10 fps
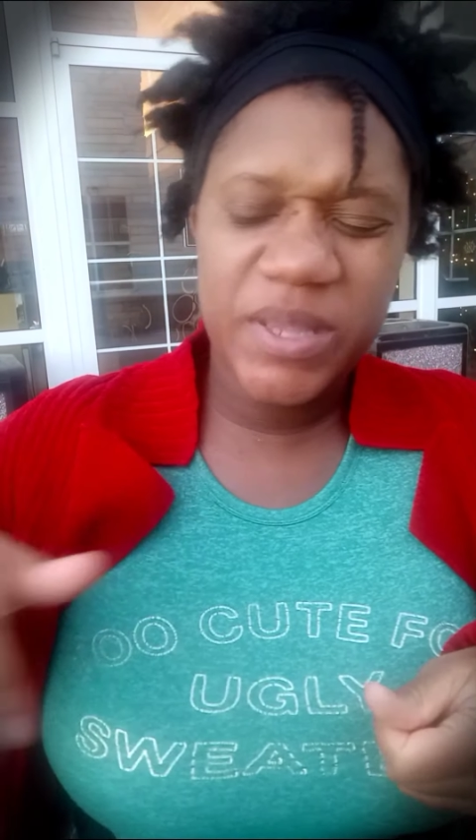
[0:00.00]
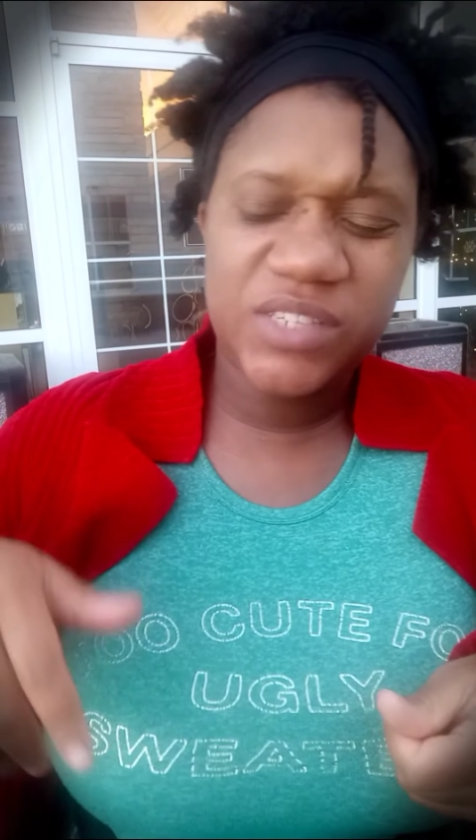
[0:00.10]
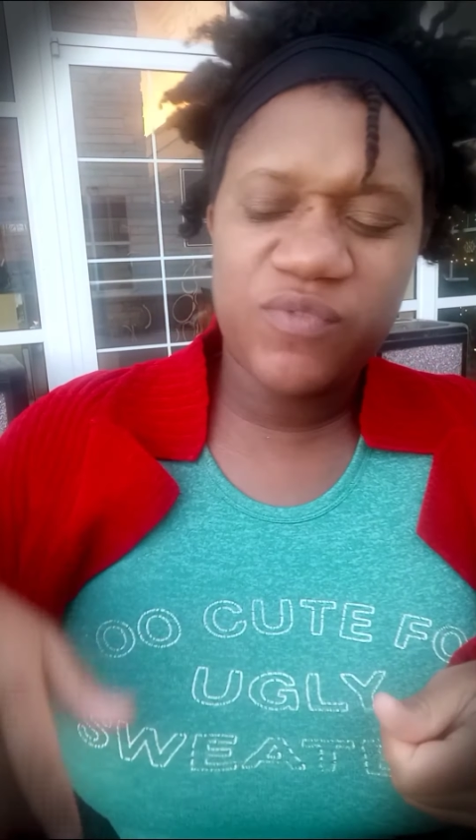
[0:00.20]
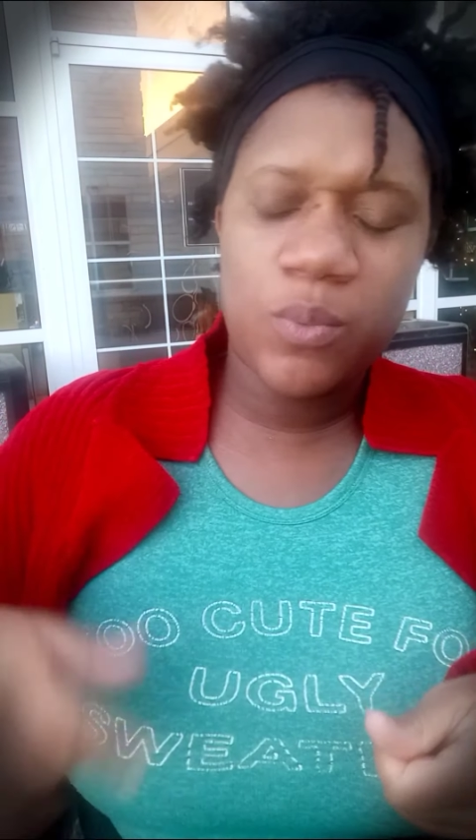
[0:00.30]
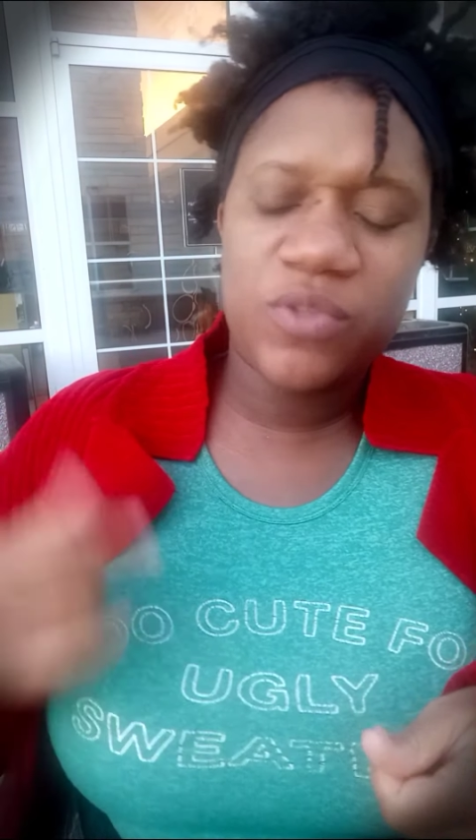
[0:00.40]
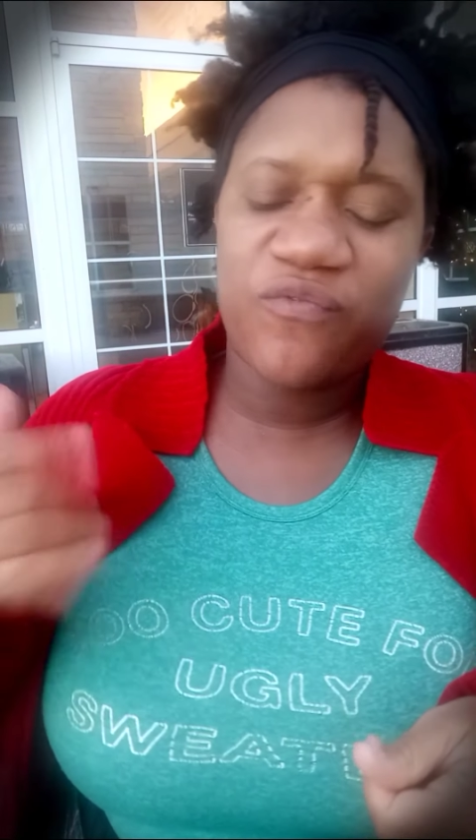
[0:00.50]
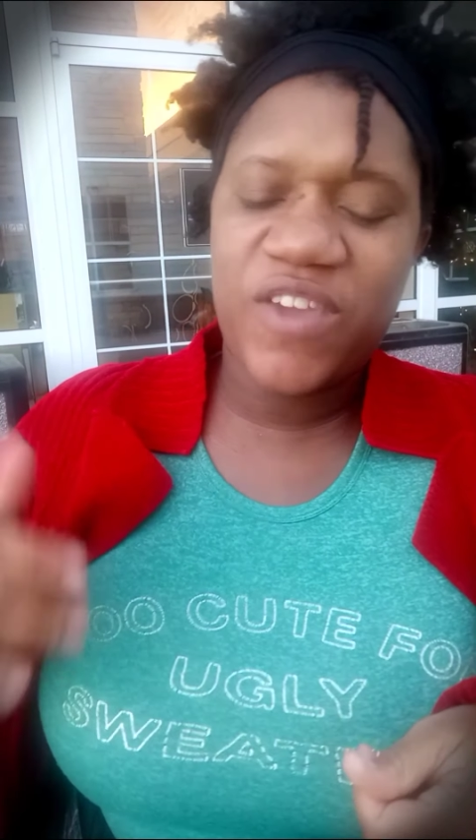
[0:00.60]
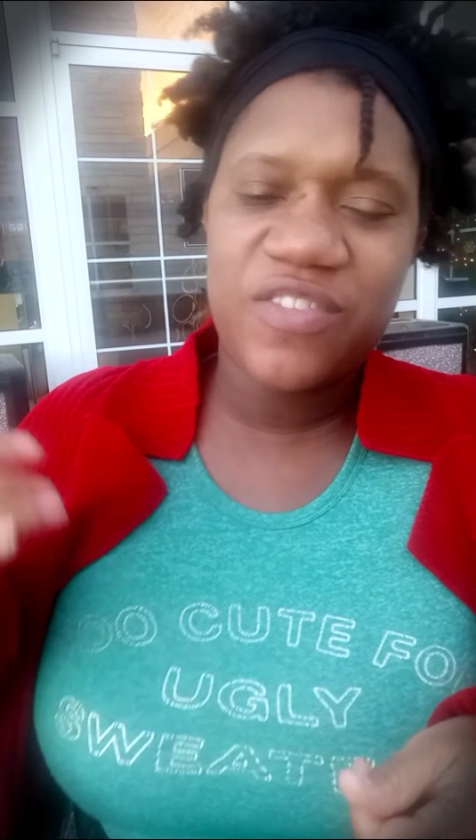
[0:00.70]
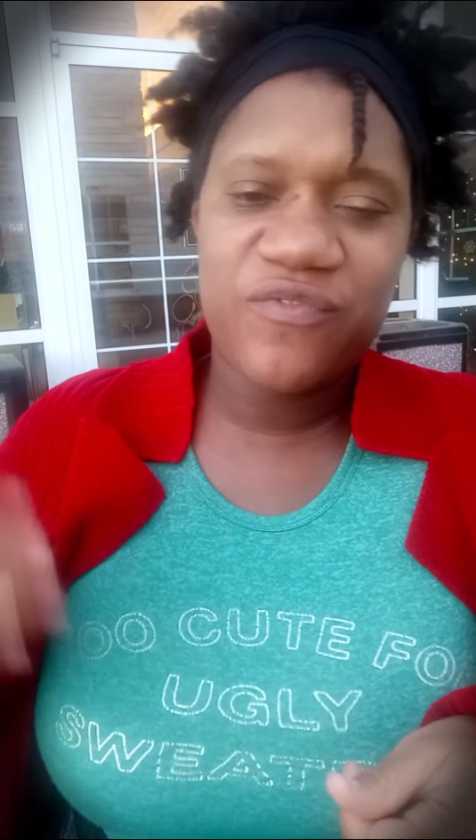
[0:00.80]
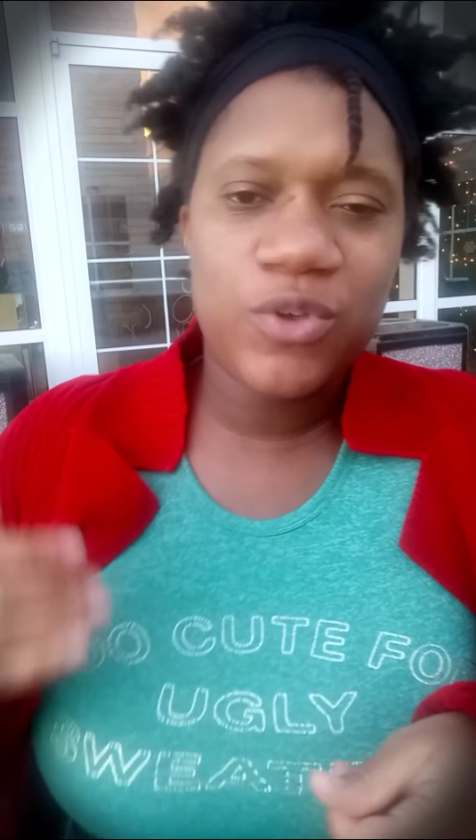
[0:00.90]
beats filled with
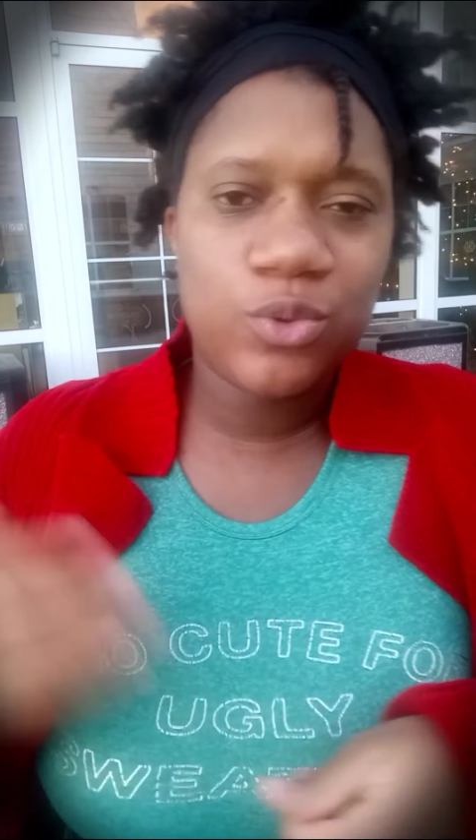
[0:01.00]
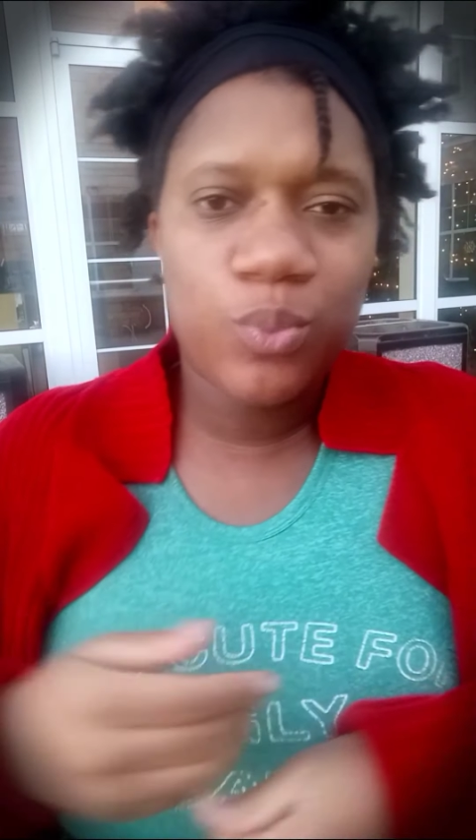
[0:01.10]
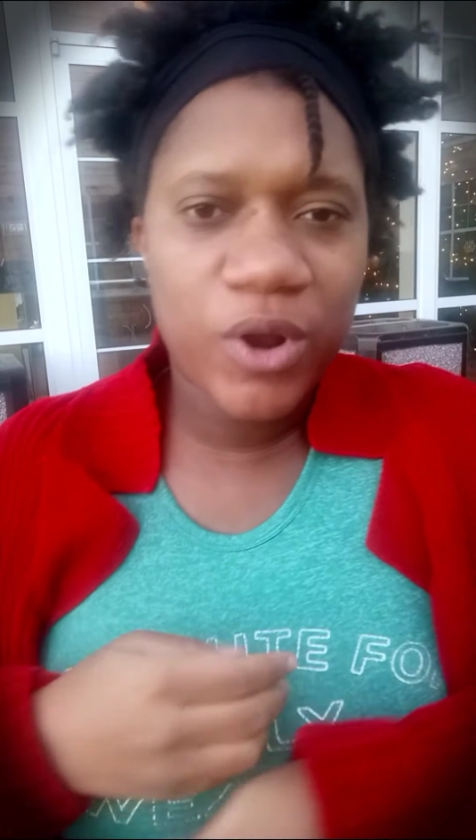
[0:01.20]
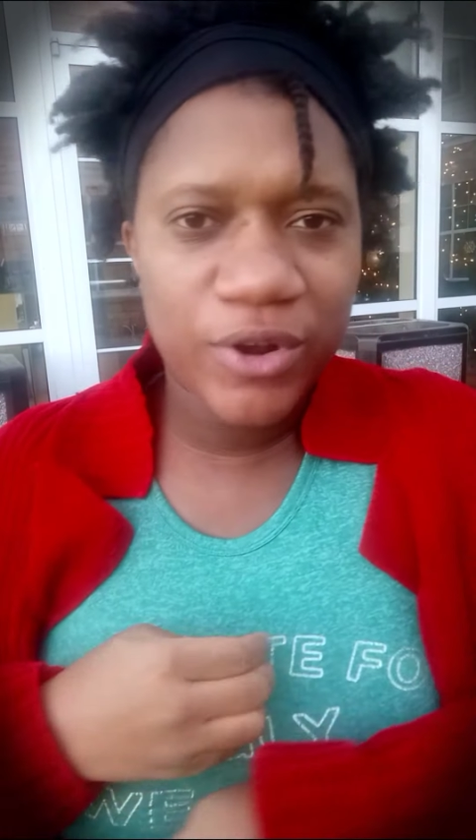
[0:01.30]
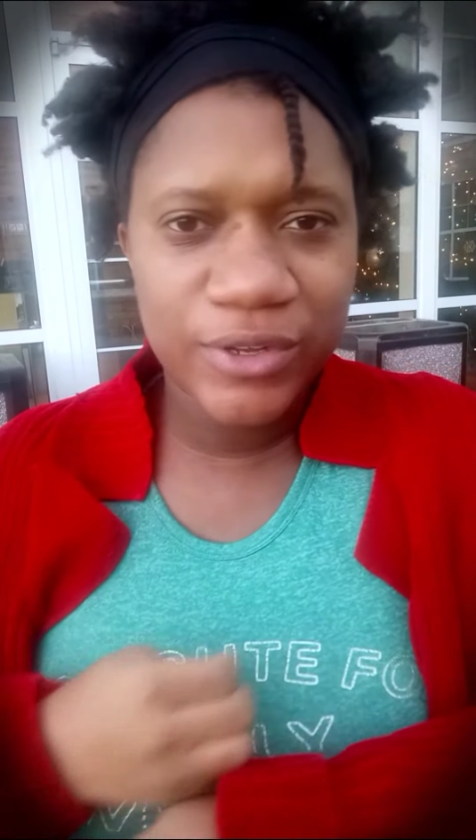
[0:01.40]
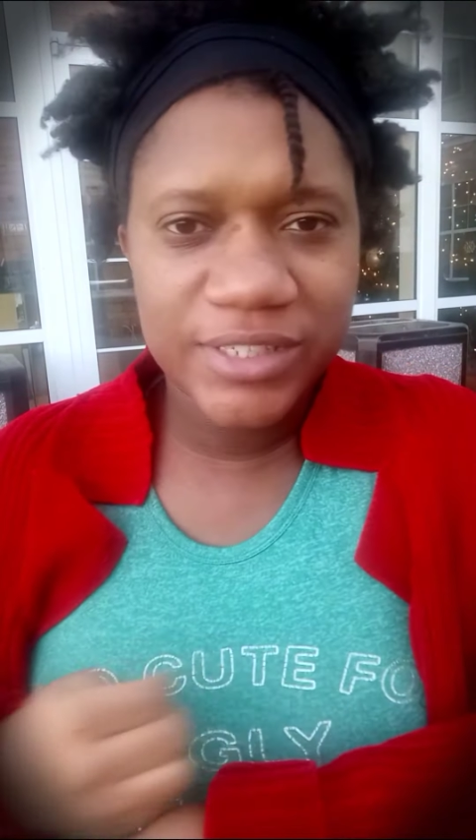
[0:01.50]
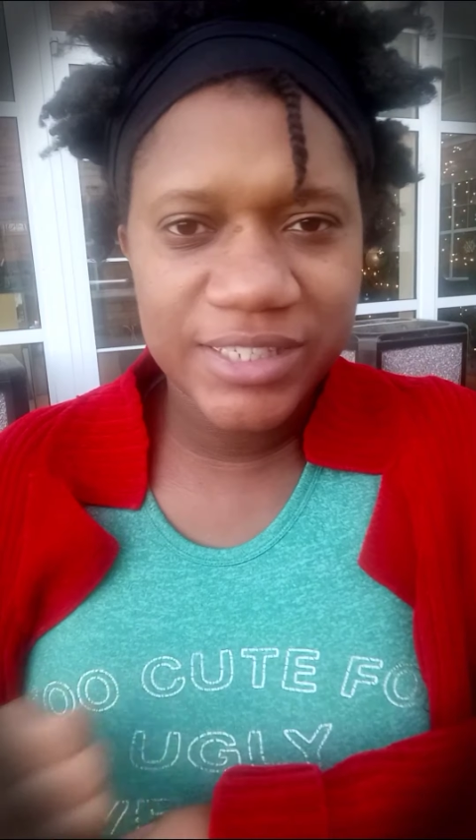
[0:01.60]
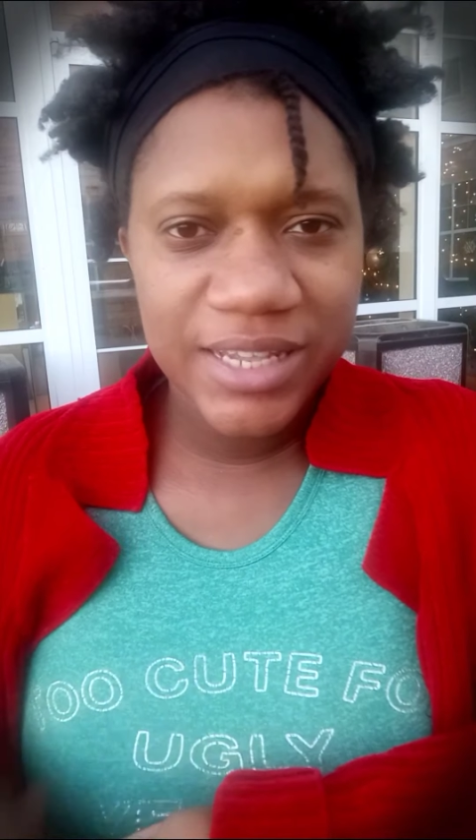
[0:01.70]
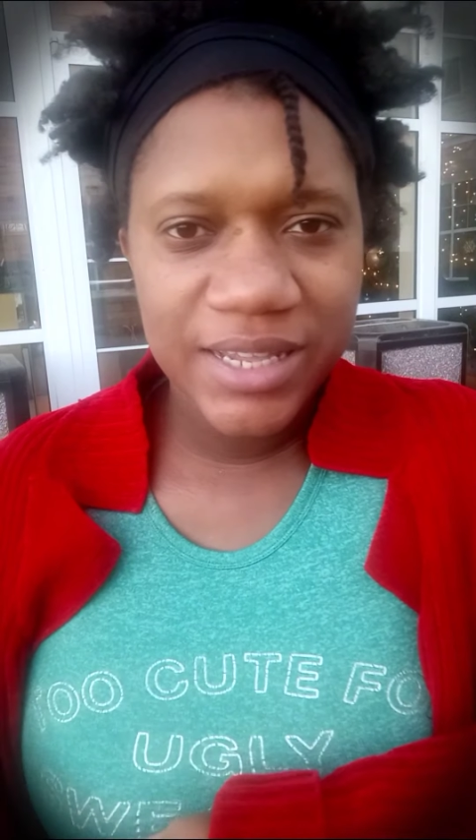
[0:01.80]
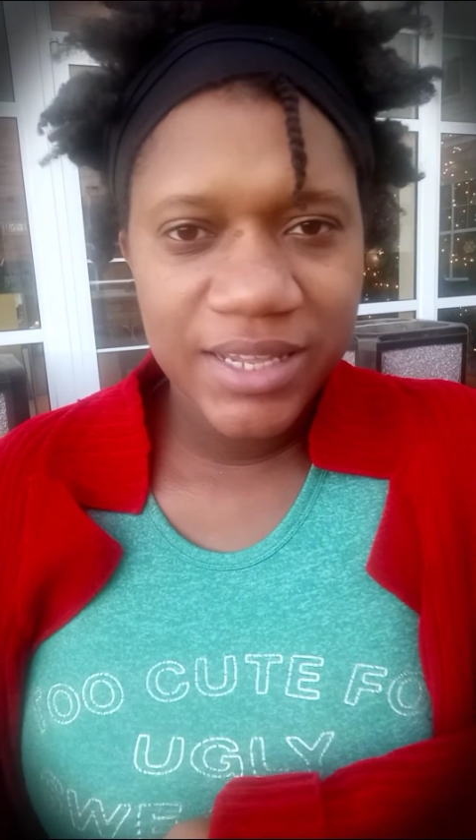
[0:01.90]
faith-filled words,